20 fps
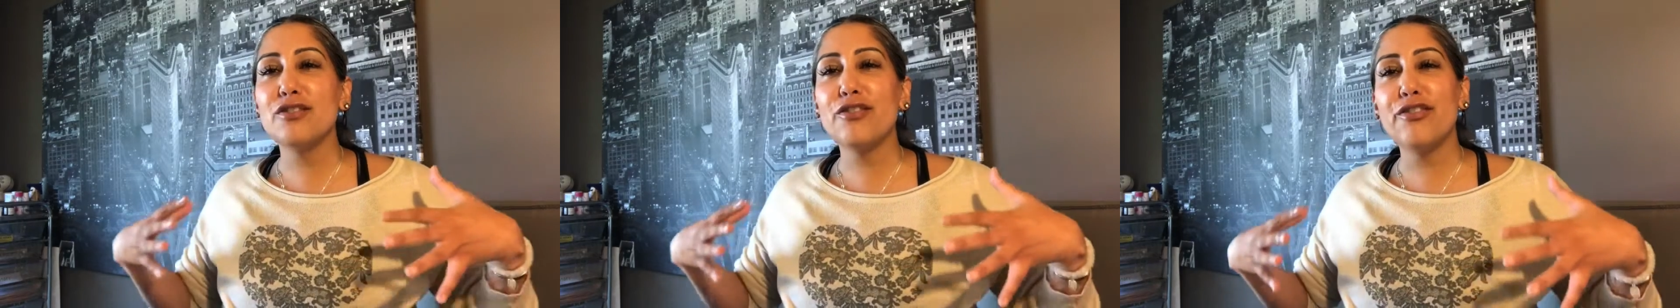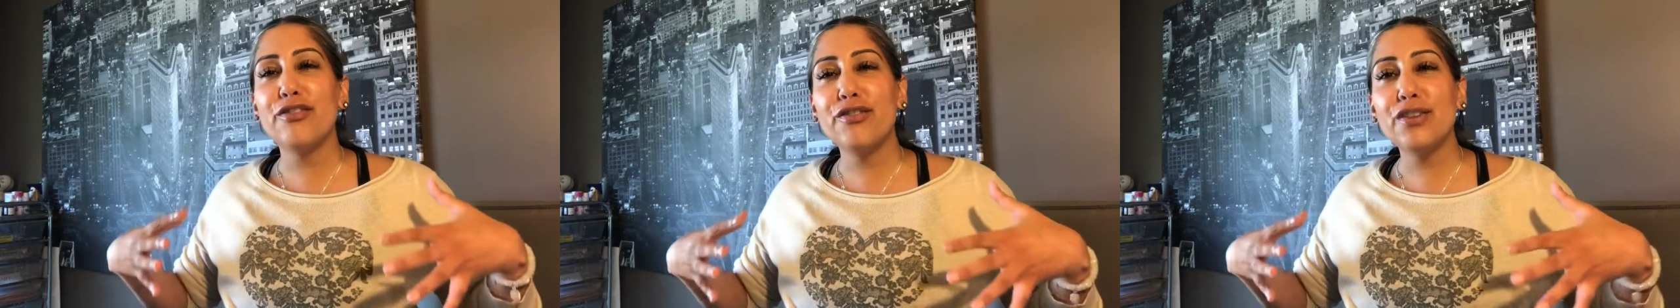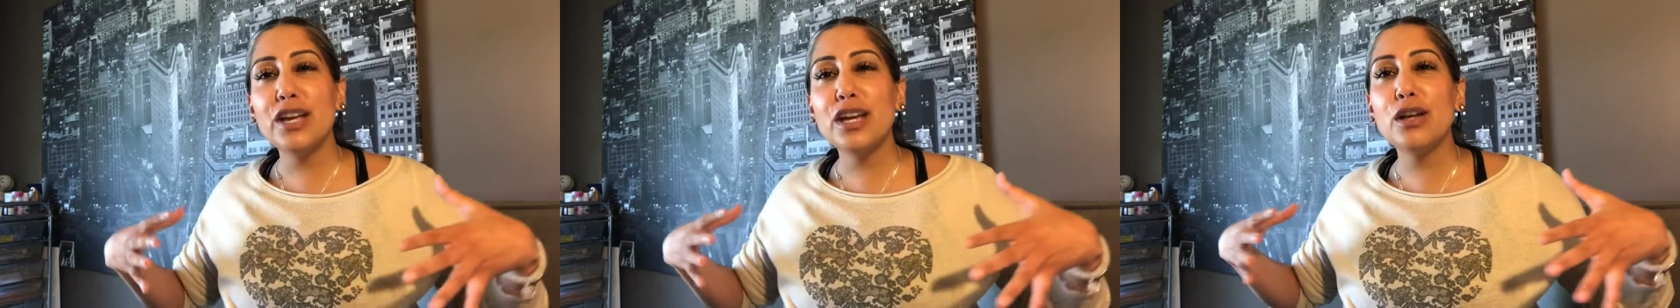
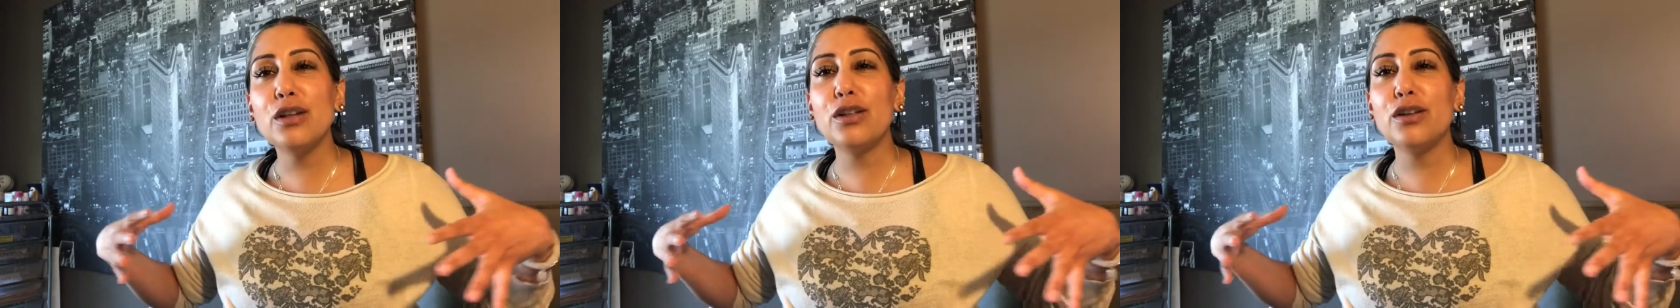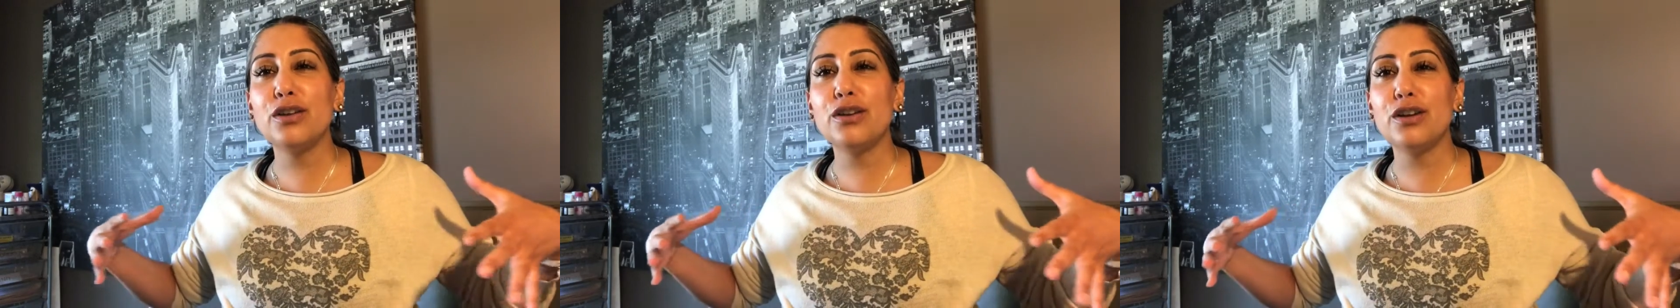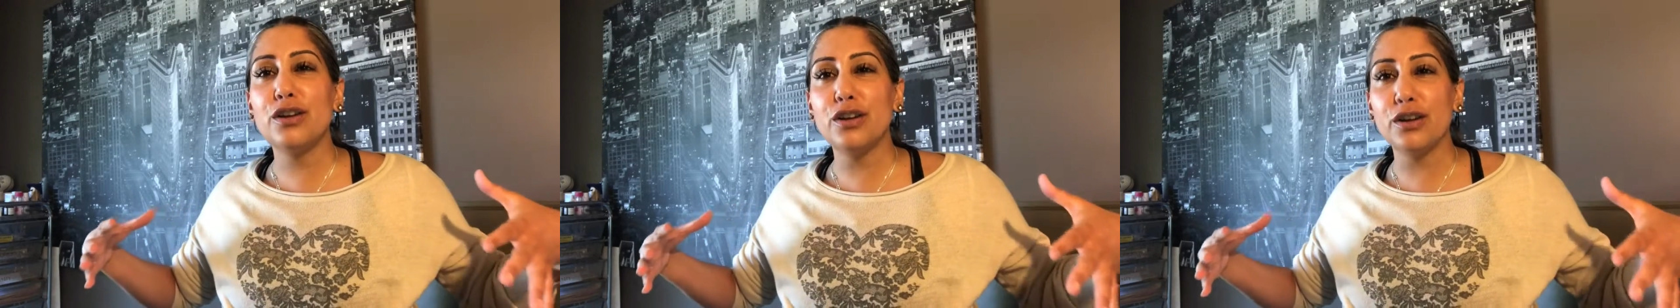
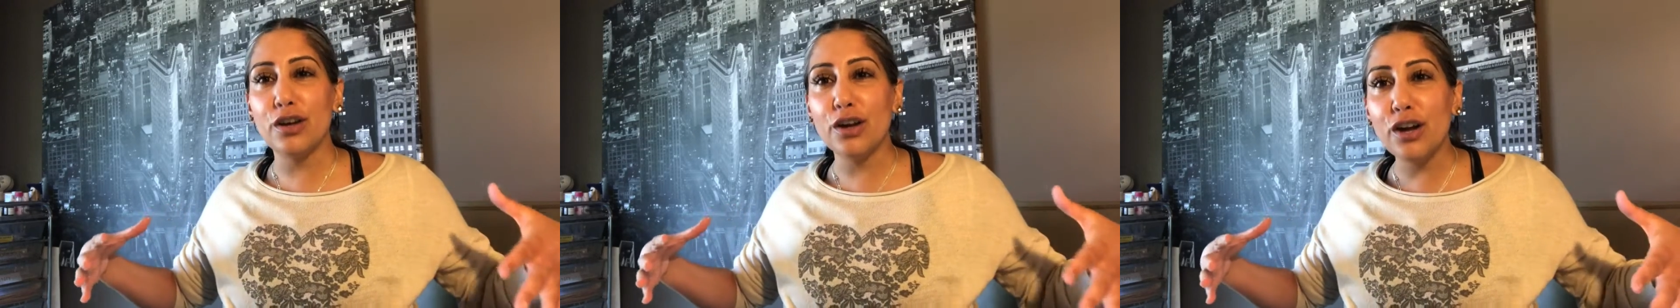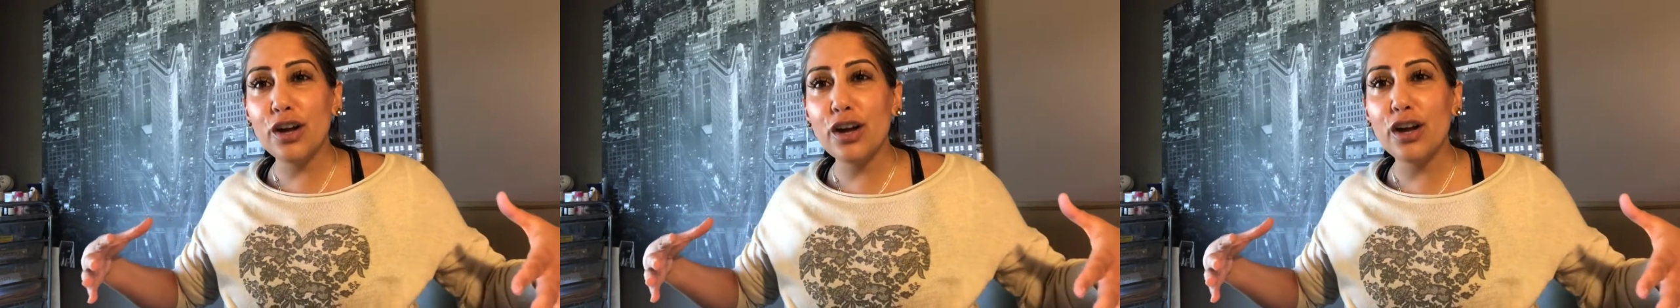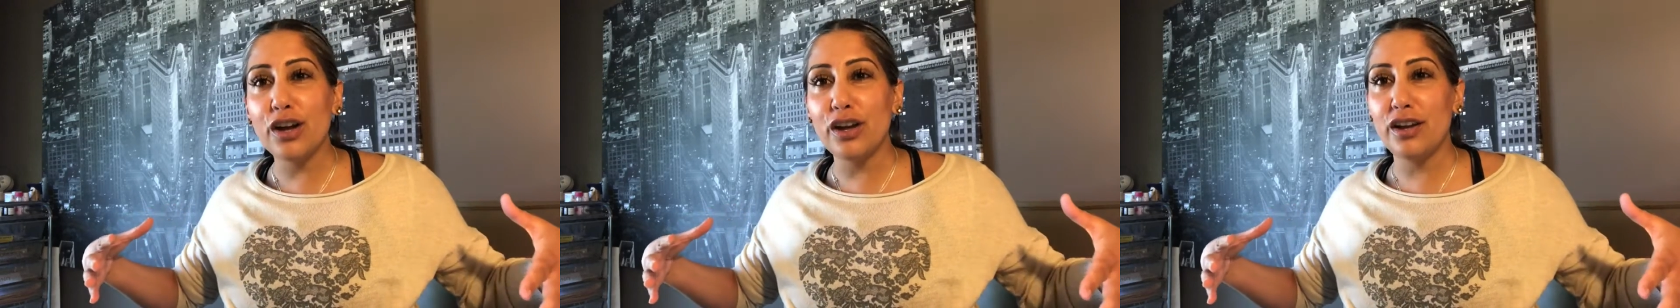feel
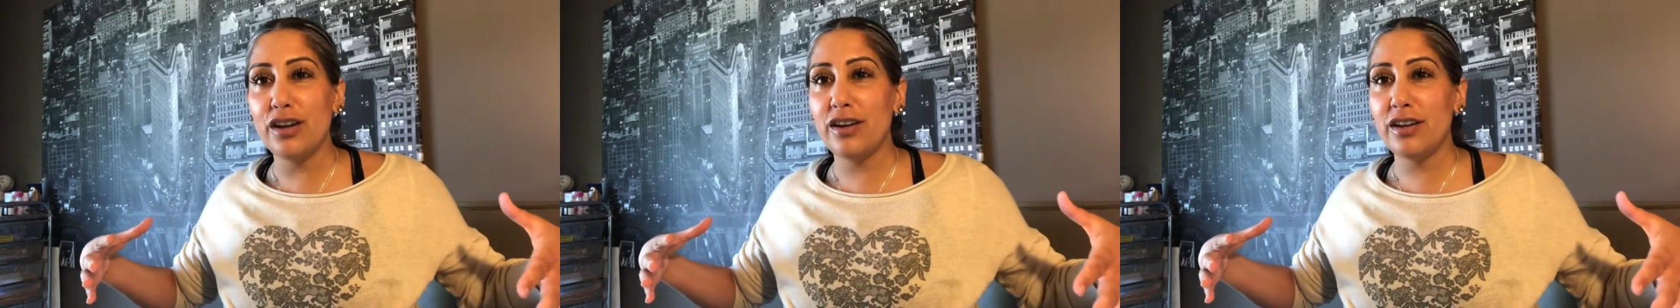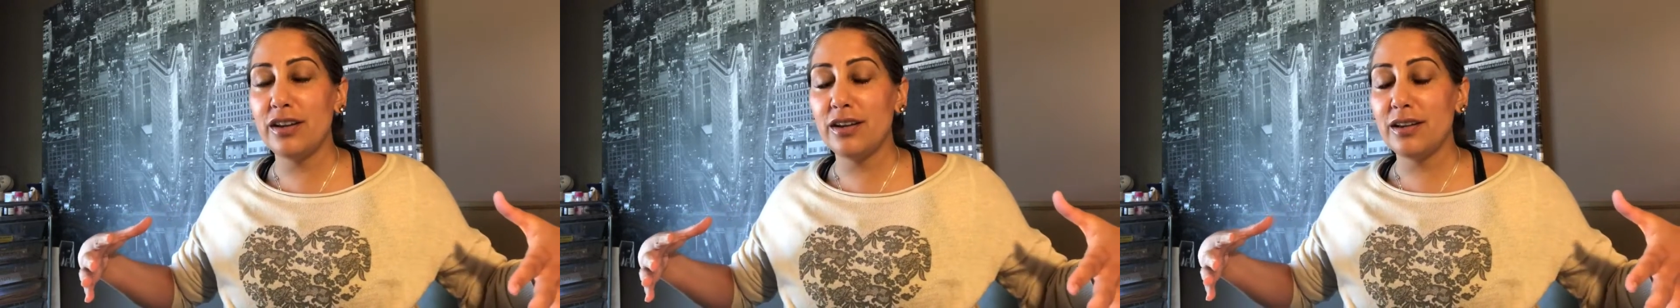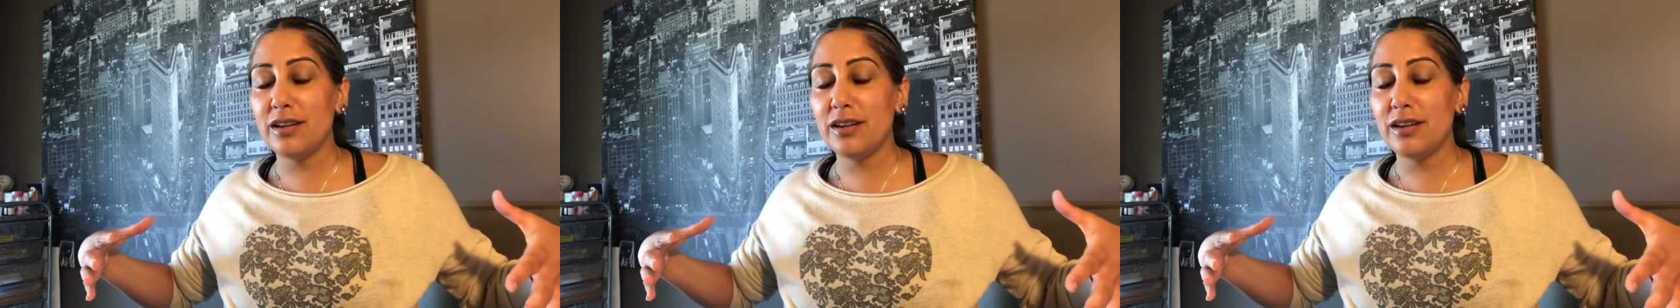good,